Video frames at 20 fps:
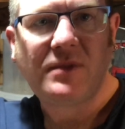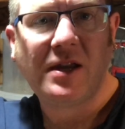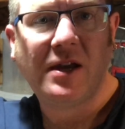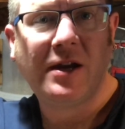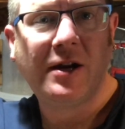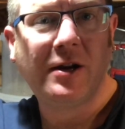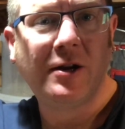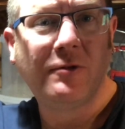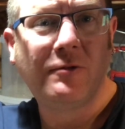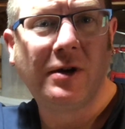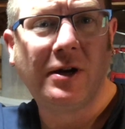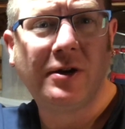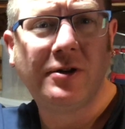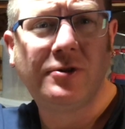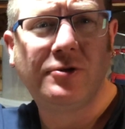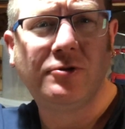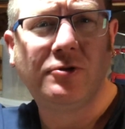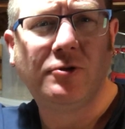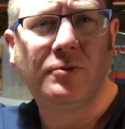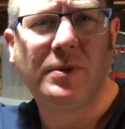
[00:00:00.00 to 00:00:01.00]
area where I
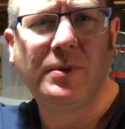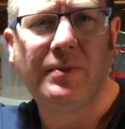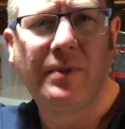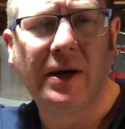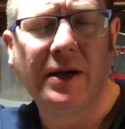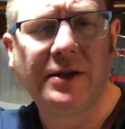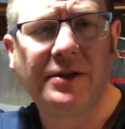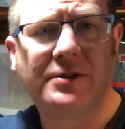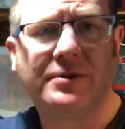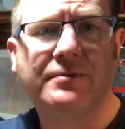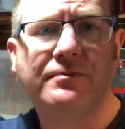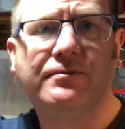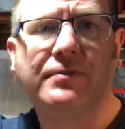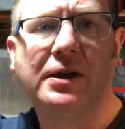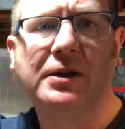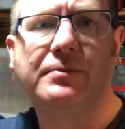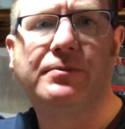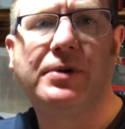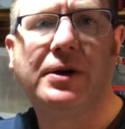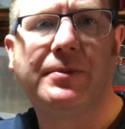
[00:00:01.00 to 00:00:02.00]
do all my baits and
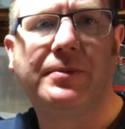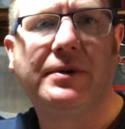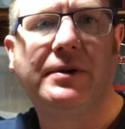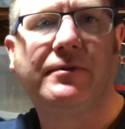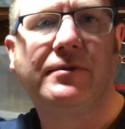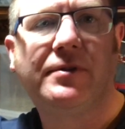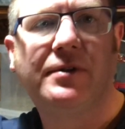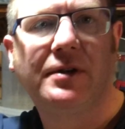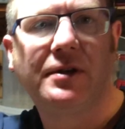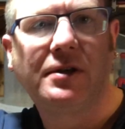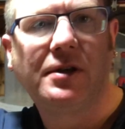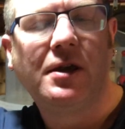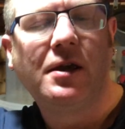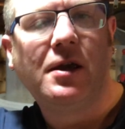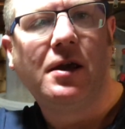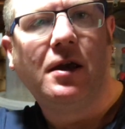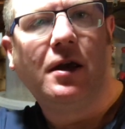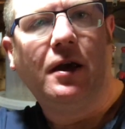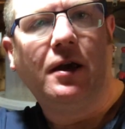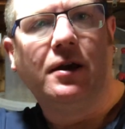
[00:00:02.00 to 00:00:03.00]
bait prep and everything.
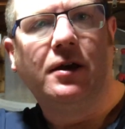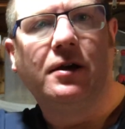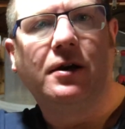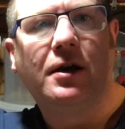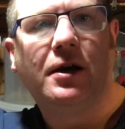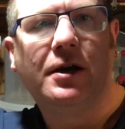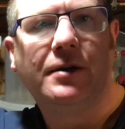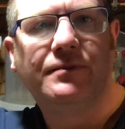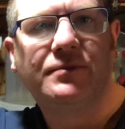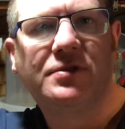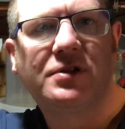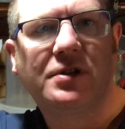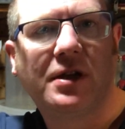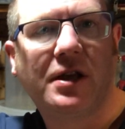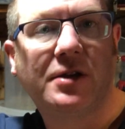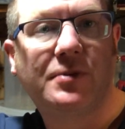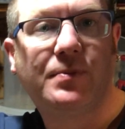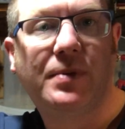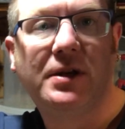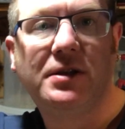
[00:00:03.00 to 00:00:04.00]
So
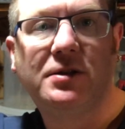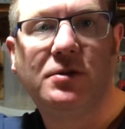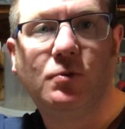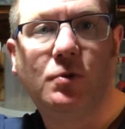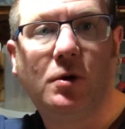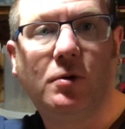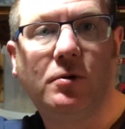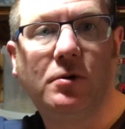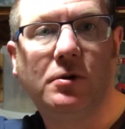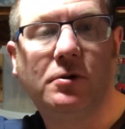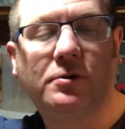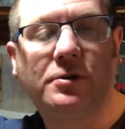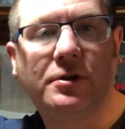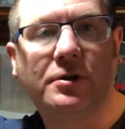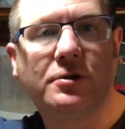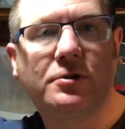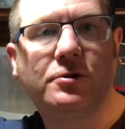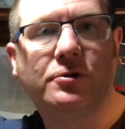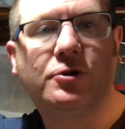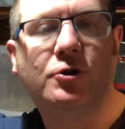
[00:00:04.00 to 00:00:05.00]
that's basically what we're looking
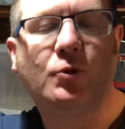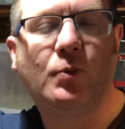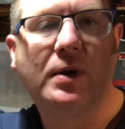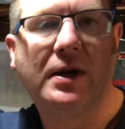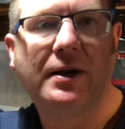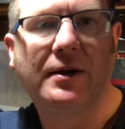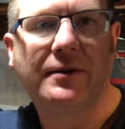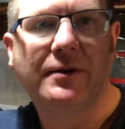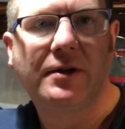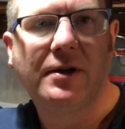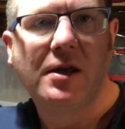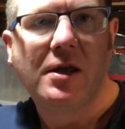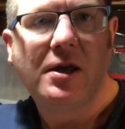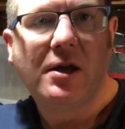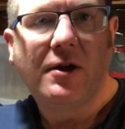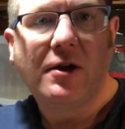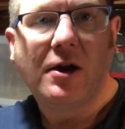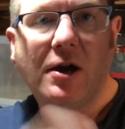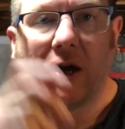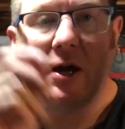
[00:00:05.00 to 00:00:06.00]
at talking about.
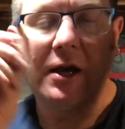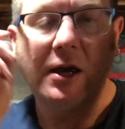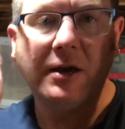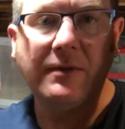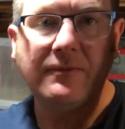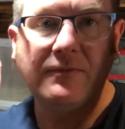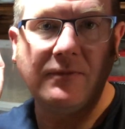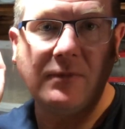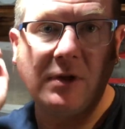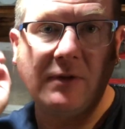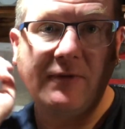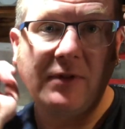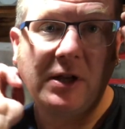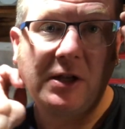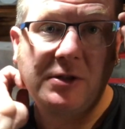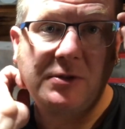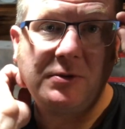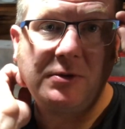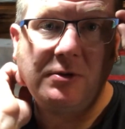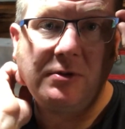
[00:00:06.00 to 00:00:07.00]
For the
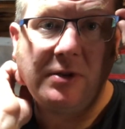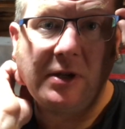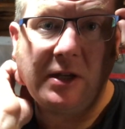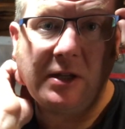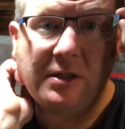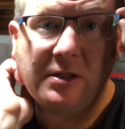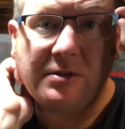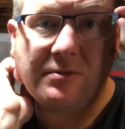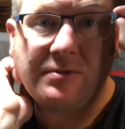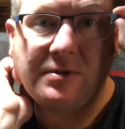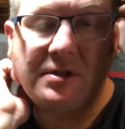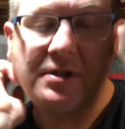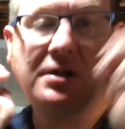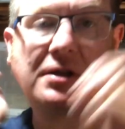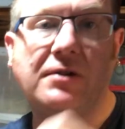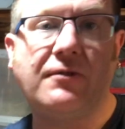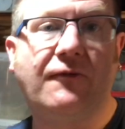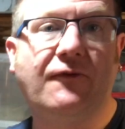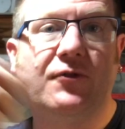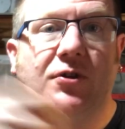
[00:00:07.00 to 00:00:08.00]
last few days,
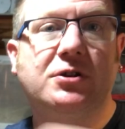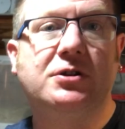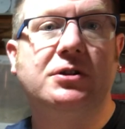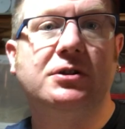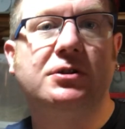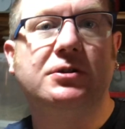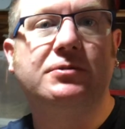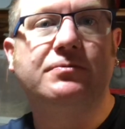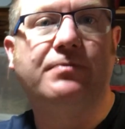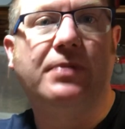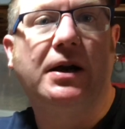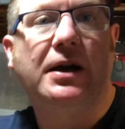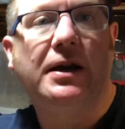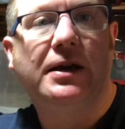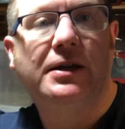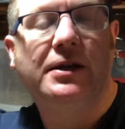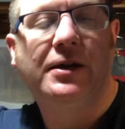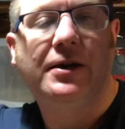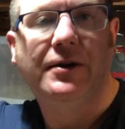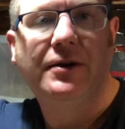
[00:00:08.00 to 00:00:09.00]
obviously fishing is
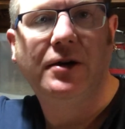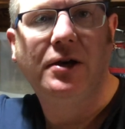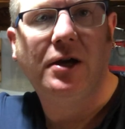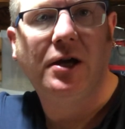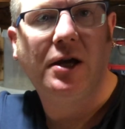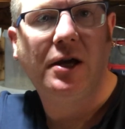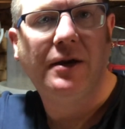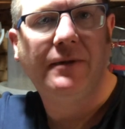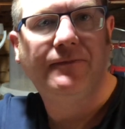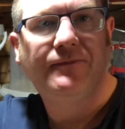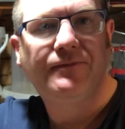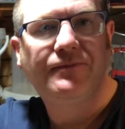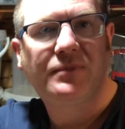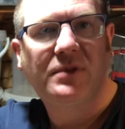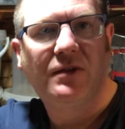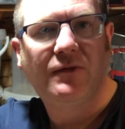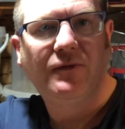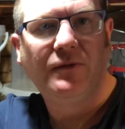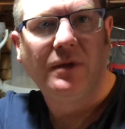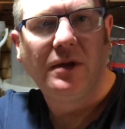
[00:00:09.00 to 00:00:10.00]
back. A
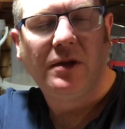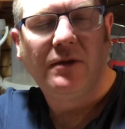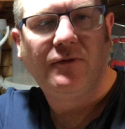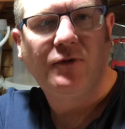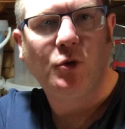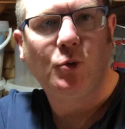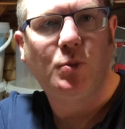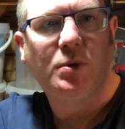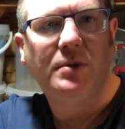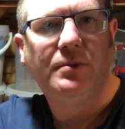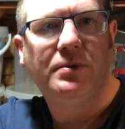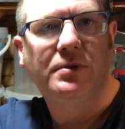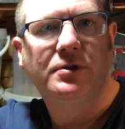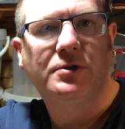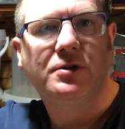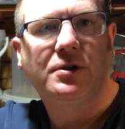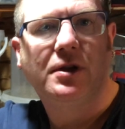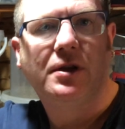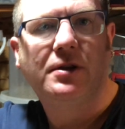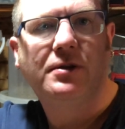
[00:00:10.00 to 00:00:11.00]
few people
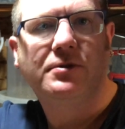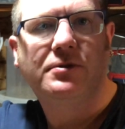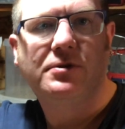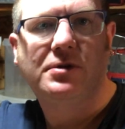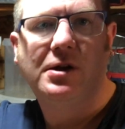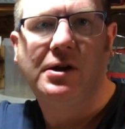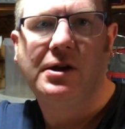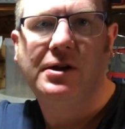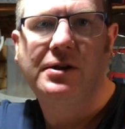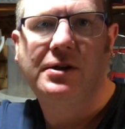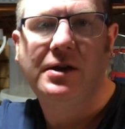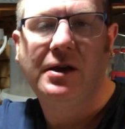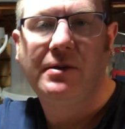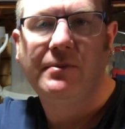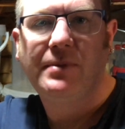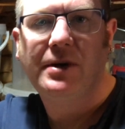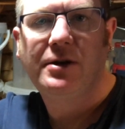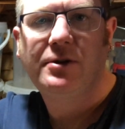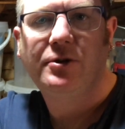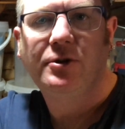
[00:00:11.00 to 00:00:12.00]
are getting
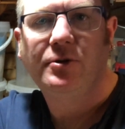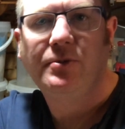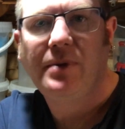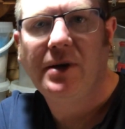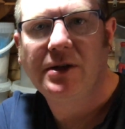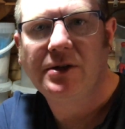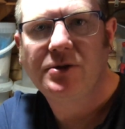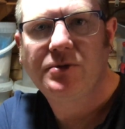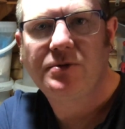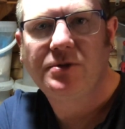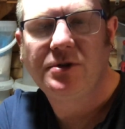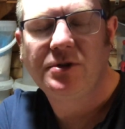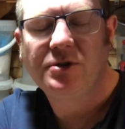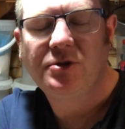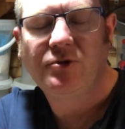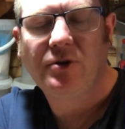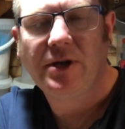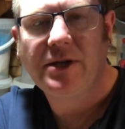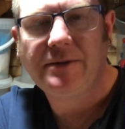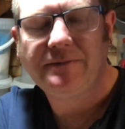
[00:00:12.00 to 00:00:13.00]
back on the banks, which is
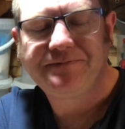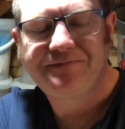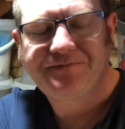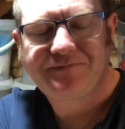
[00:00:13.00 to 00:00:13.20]
great.